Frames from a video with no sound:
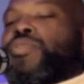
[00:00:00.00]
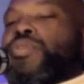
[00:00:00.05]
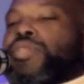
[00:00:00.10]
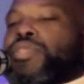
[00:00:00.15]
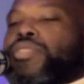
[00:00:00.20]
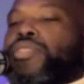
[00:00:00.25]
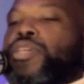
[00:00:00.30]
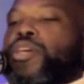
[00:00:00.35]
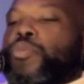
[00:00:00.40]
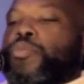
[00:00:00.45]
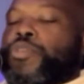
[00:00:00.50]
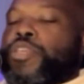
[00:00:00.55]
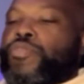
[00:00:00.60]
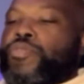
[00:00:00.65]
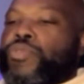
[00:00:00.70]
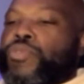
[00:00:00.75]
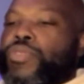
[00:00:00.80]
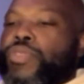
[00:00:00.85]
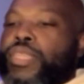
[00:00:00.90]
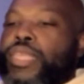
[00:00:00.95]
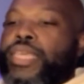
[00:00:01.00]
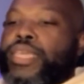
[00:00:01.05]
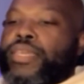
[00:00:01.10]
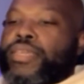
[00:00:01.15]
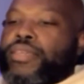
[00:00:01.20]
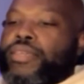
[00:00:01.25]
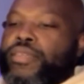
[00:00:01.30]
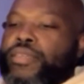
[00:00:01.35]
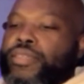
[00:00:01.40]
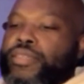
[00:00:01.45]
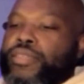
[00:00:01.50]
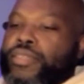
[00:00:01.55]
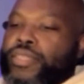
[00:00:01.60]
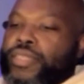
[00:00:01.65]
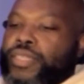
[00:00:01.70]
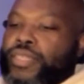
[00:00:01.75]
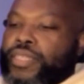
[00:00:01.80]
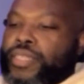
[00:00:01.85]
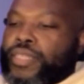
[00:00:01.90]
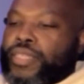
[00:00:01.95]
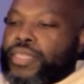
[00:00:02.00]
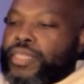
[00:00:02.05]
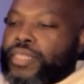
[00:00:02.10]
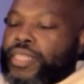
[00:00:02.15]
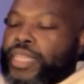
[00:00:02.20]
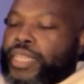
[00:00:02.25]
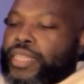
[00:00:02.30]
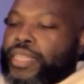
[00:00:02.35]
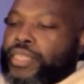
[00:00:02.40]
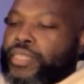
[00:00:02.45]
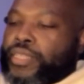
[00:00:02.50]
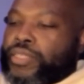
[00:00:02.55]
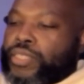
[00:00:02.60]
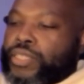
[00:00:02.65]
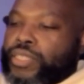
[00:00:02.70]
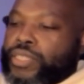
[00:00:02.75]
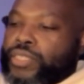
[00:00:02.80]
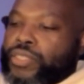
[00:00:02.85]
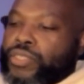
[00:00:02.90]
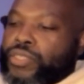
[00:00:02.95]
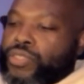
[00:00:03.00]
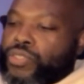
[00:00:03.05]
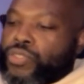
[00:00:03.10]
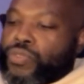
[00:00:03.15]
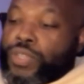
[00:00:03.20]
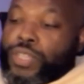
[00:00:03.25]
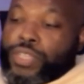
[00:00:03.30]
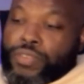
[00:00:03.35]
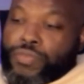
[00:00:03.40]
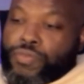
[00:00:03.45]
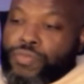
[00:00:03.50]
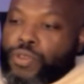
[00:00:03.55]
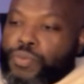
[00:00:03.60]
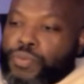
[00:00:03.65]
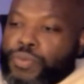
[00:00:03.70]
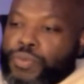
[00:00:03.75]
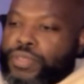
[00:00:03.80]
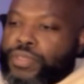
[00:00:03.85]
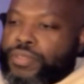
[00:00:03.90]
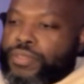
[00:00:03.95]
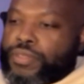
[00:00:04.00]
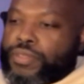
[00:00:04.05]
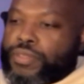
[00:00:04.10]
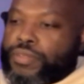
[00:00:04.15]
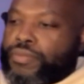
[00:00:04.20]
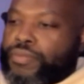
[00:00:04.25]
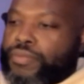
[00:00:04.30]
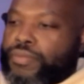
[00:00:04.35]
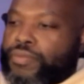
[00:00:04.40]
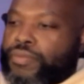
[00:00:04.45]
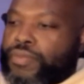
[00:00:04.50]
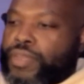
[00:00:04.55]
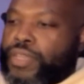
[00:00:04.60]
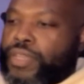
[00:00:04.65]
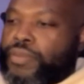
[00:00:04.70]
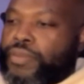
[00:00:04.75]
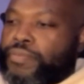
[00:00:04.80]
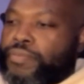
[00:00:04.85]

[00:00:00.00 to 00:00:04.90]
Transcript: you can tell me if you think that this is transphobic, right?